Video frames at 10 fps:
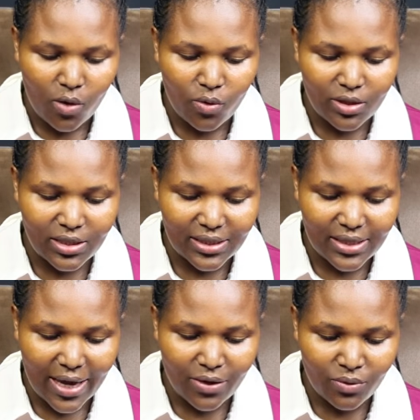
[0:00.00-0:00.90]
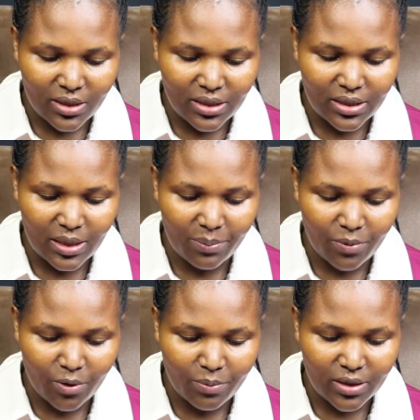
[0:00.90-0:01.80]
Which SI unit is
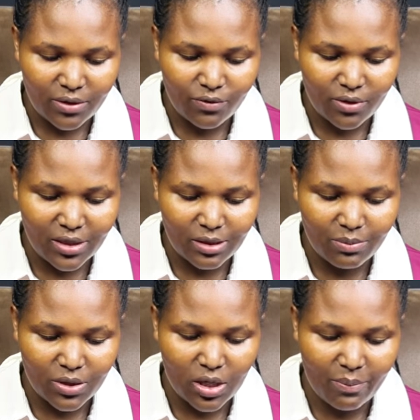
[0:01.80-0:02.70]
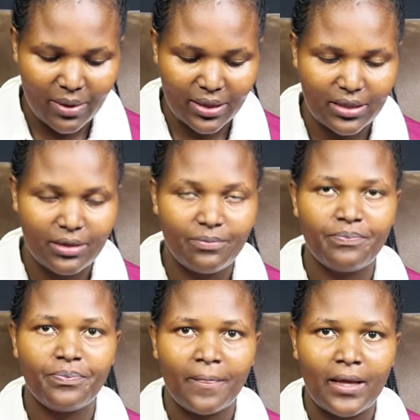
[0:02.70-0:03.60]
appropriate for this measurement?
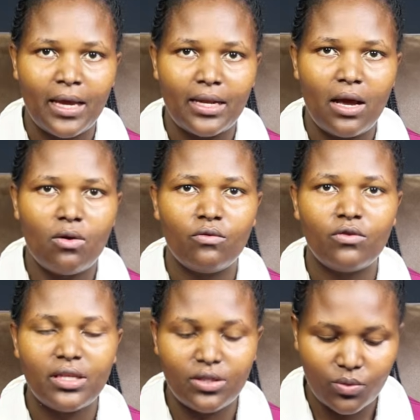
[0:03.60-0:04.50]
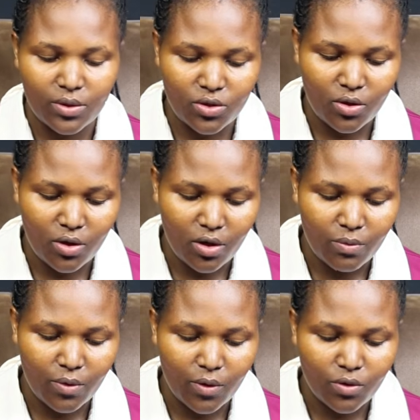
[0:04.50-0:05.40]
Now, for this question,
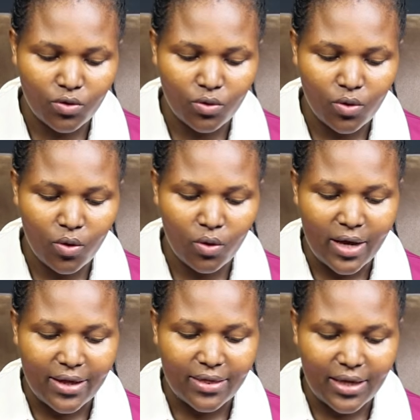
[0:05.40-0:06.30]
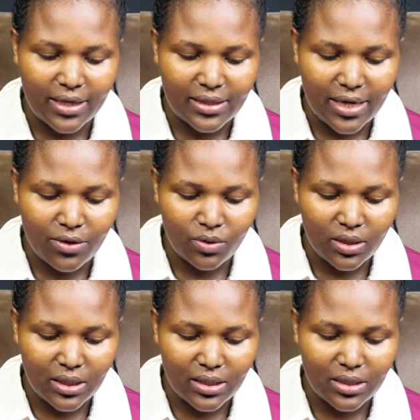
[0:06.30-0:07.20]
we want to know the SI
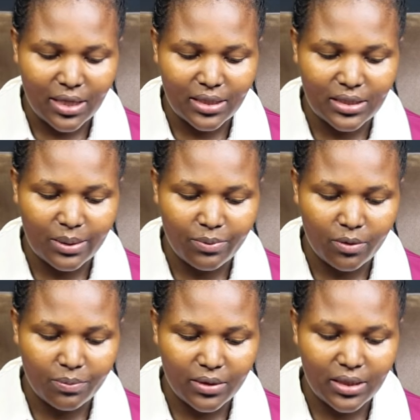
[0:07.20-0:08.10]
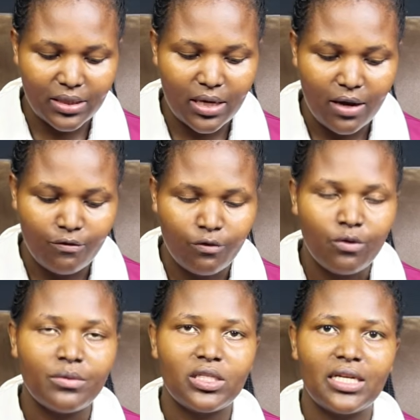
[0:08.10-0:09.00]
unit that is appropriate
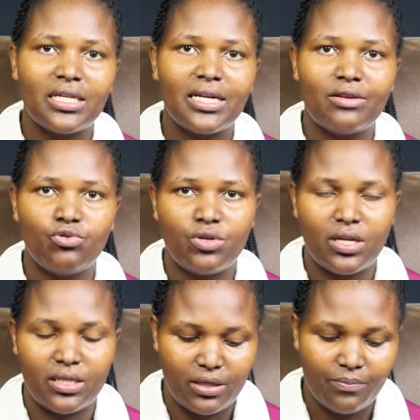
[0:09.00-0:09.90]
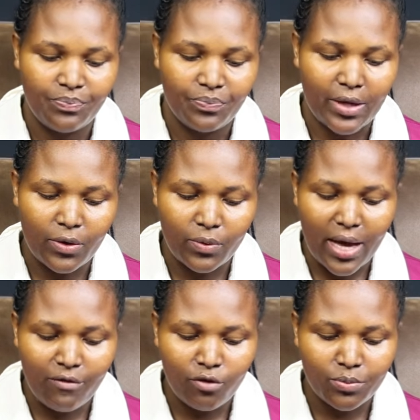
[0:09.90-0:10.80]
for measuring a dress. And we
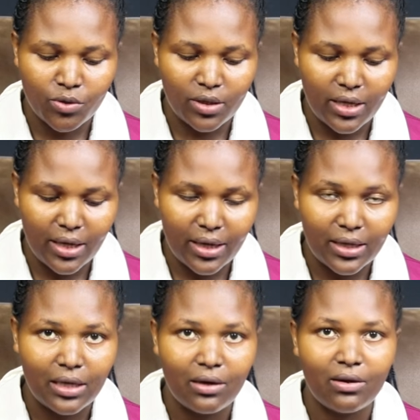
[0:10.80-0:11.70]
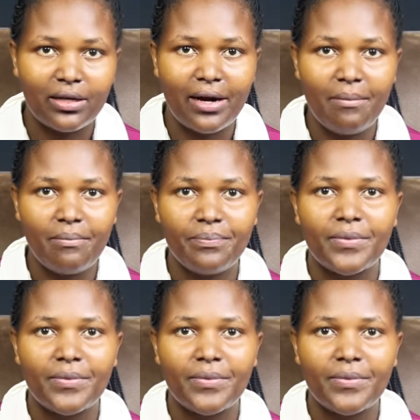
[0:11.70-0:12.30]
have option A, kilogram.